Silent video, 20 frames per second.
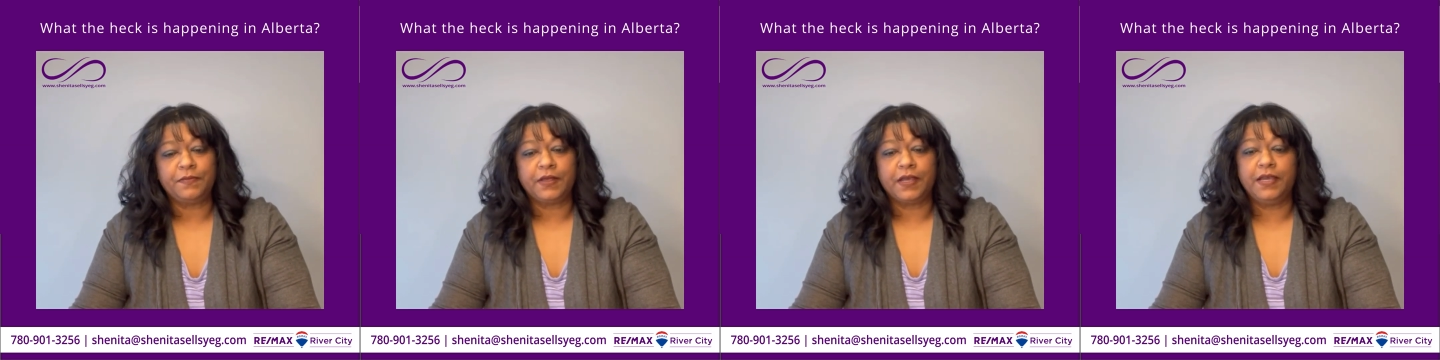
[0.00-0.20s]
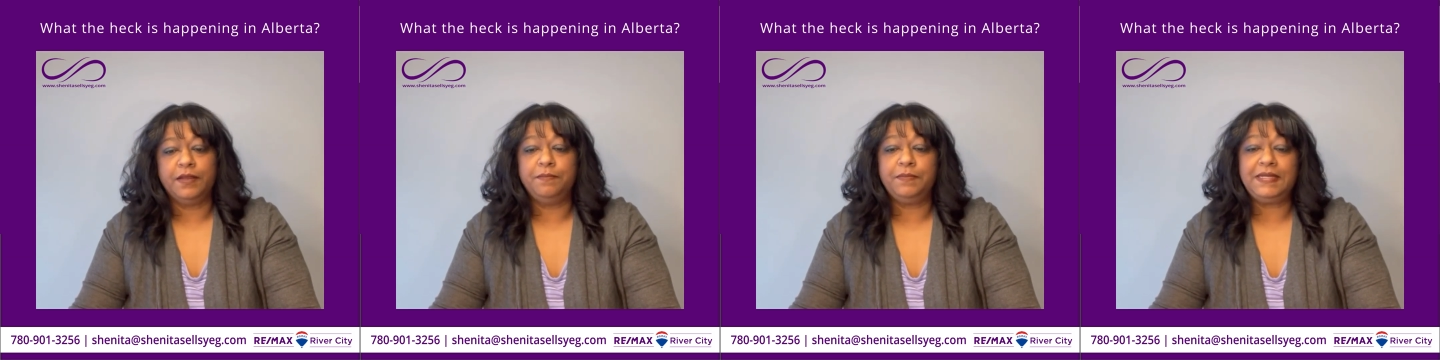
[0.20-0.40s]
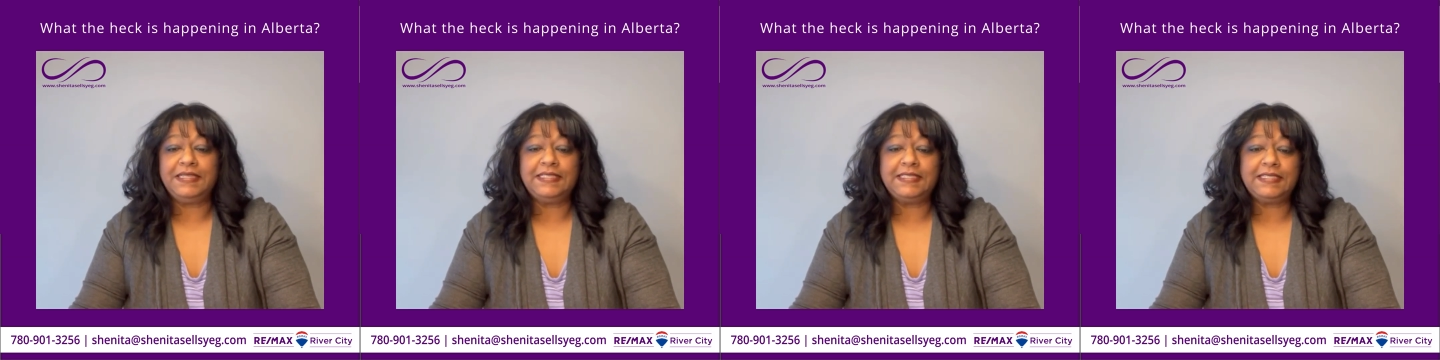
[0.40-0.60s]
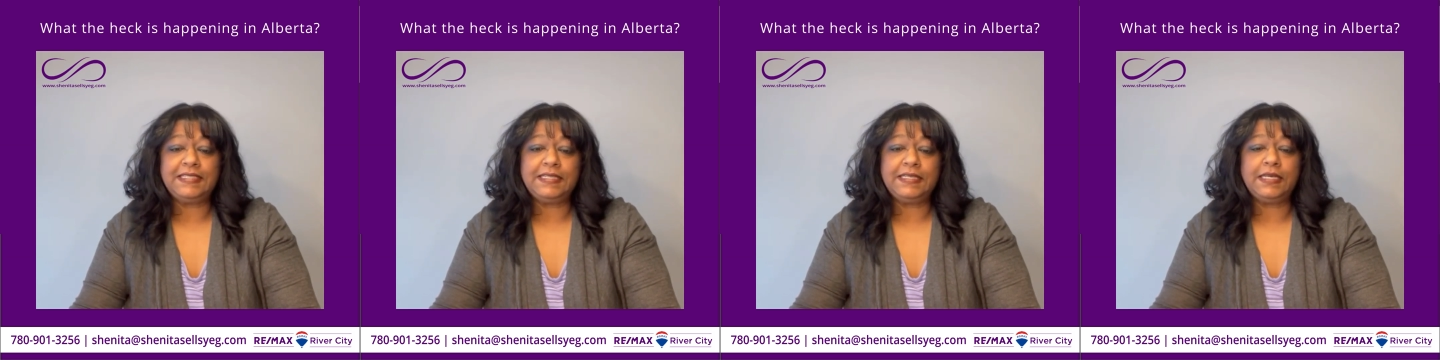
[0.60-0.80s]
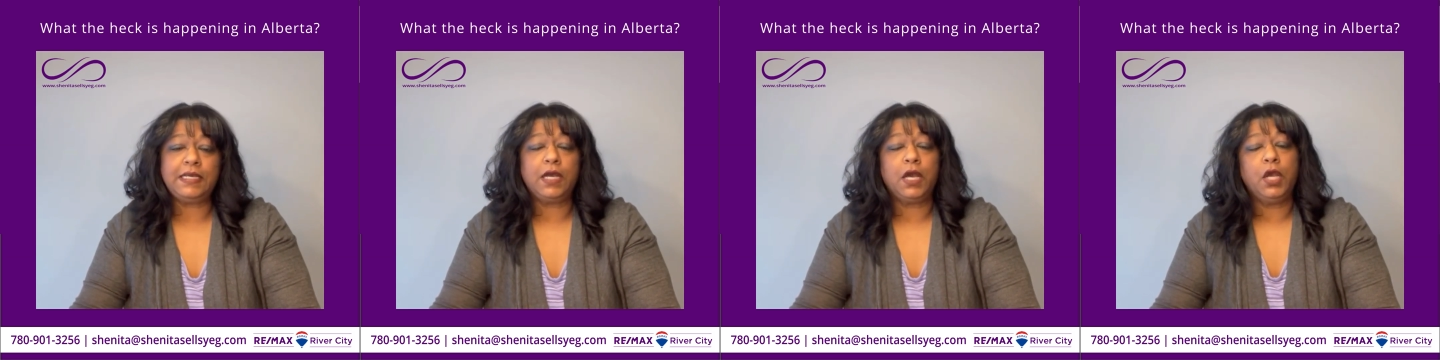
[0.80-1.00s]
In
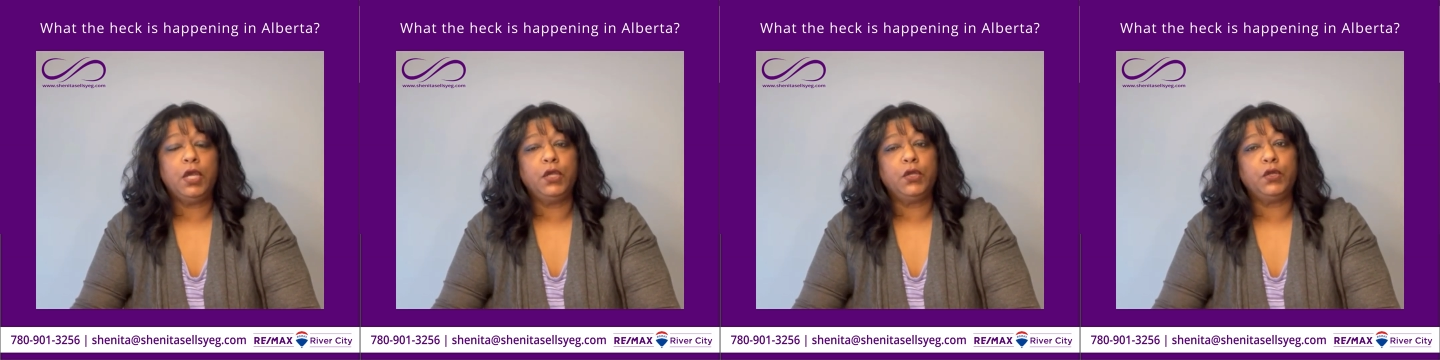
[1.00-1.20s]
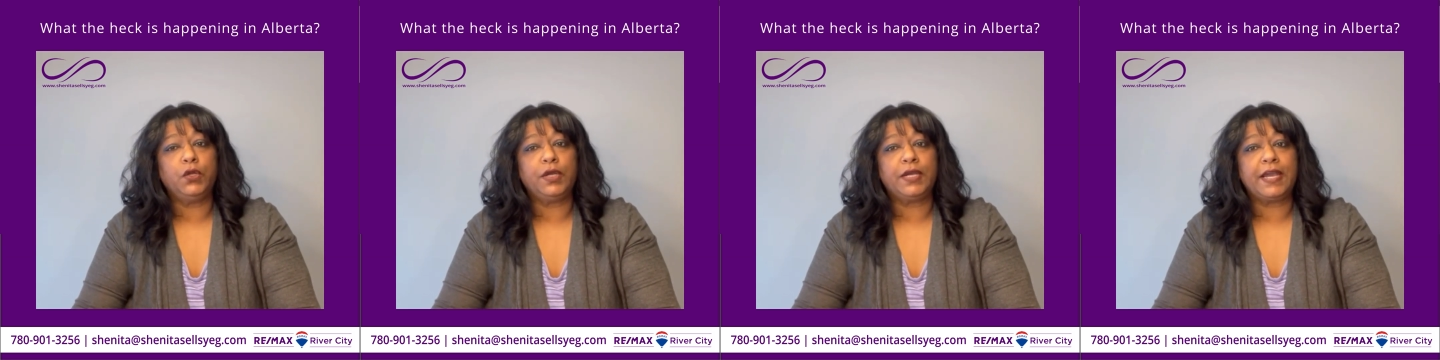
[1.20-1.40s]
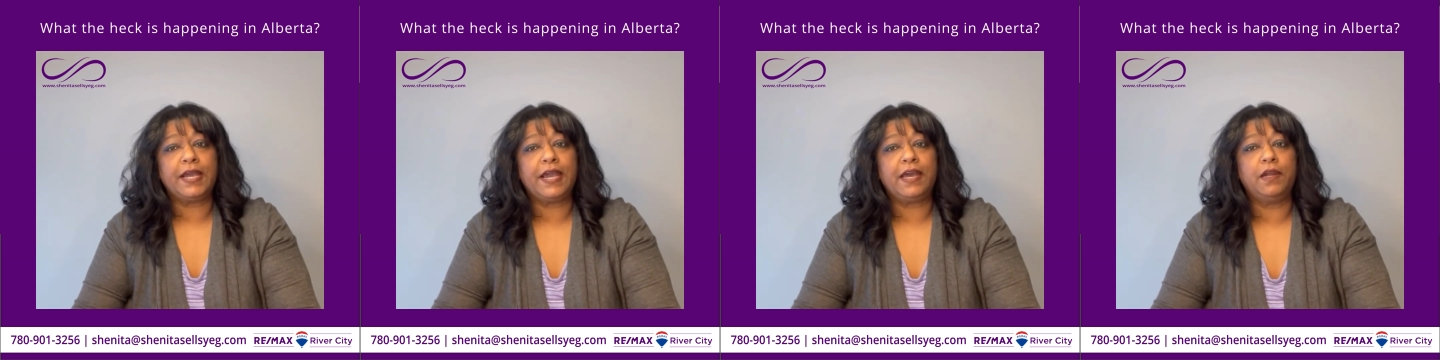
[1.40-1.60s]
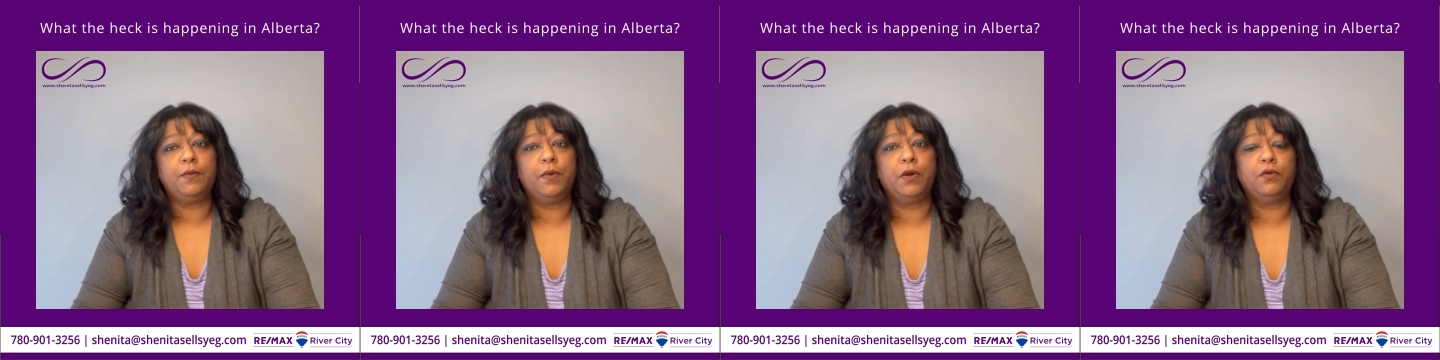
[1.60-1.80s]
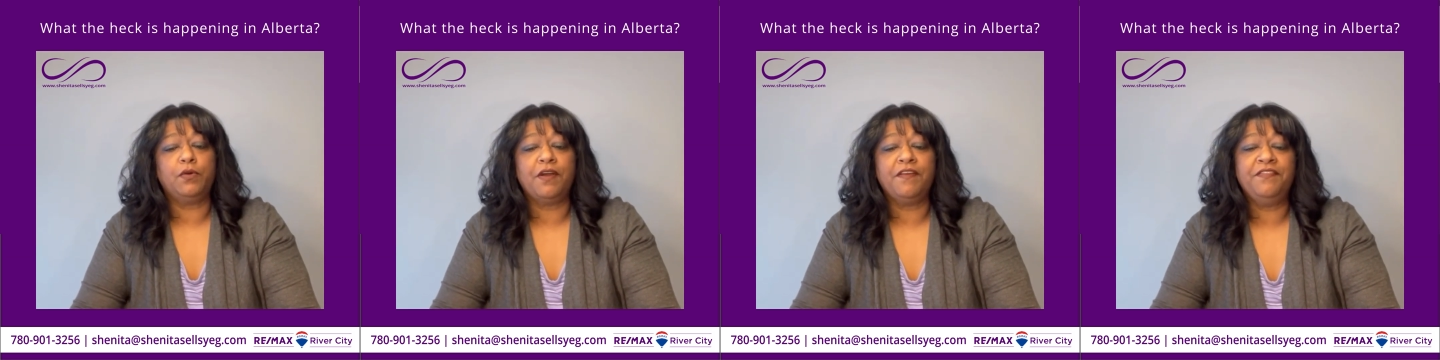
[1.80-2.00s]
BC, you're looking at
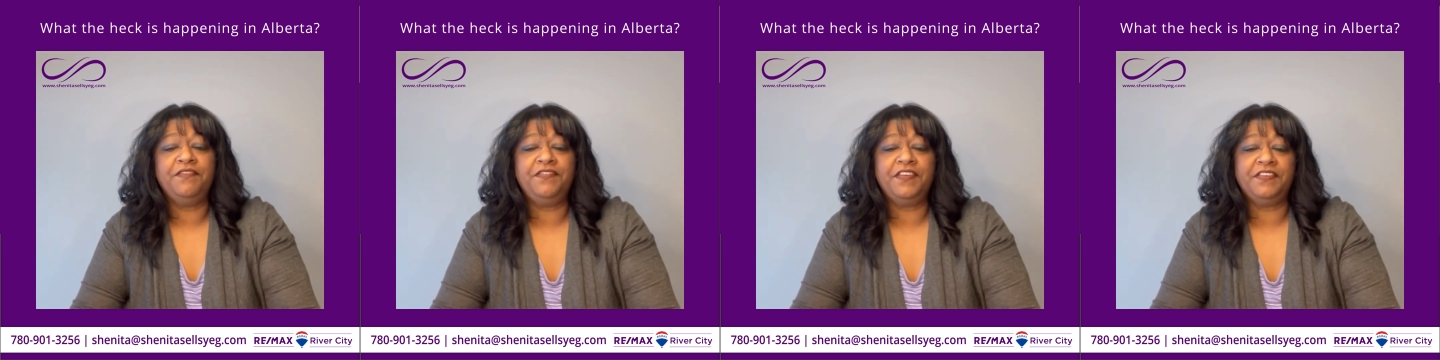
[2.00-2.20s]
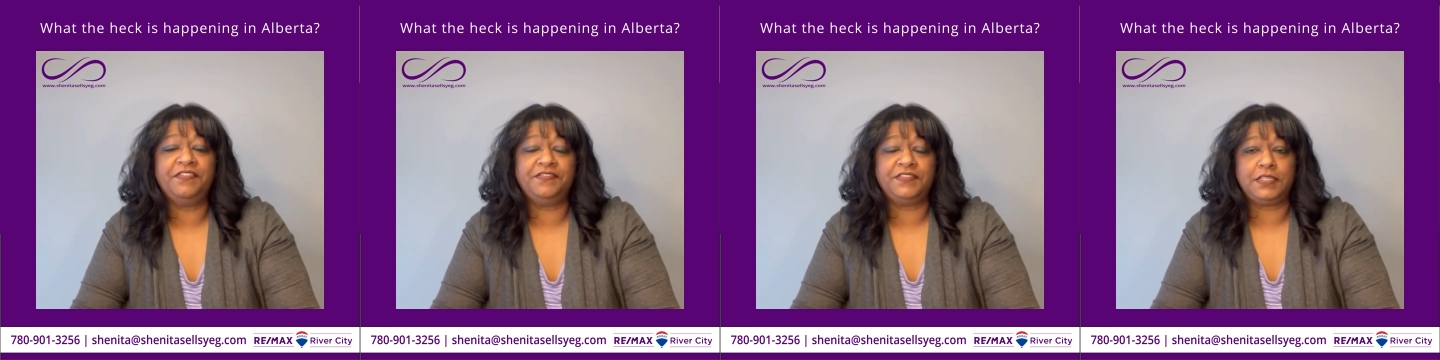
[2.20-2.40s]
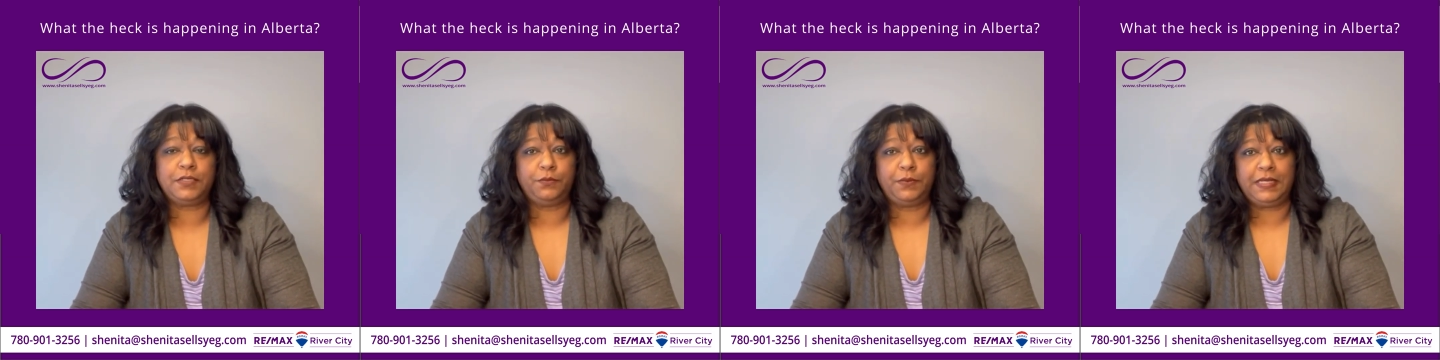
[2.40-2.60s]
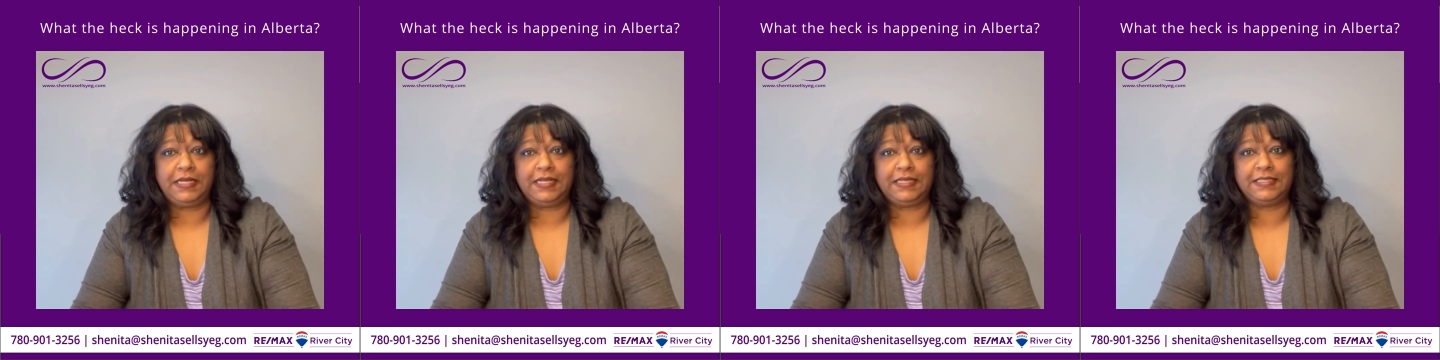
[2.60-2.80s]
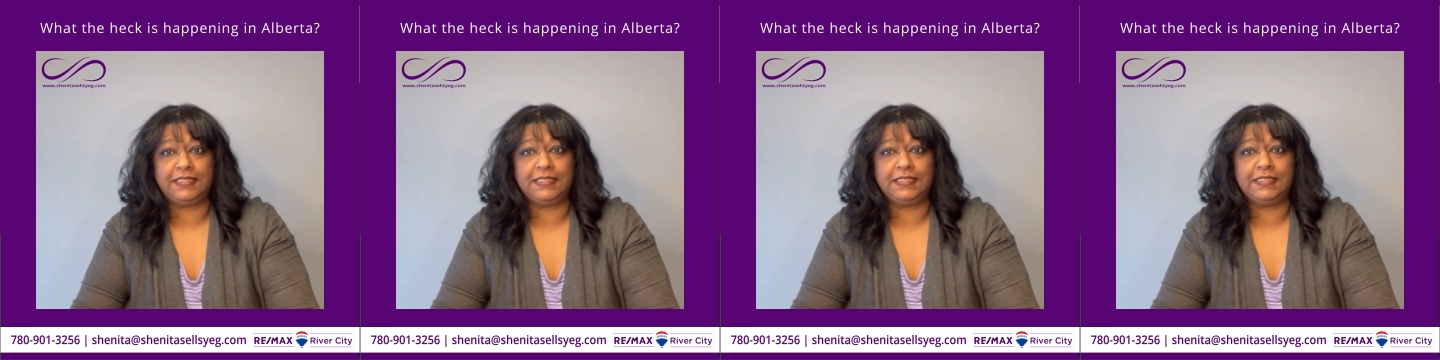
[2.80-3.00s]
about 50
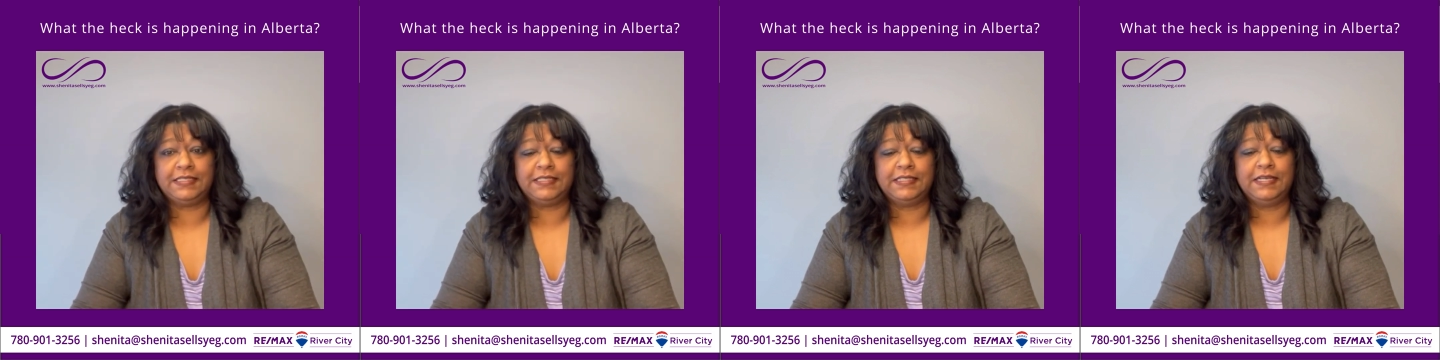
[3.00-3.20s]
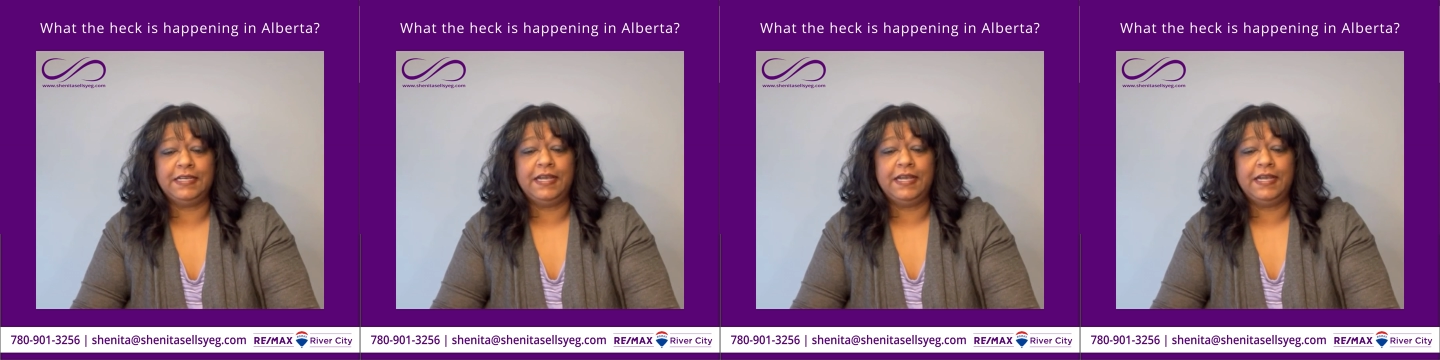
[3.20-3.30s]
weeks,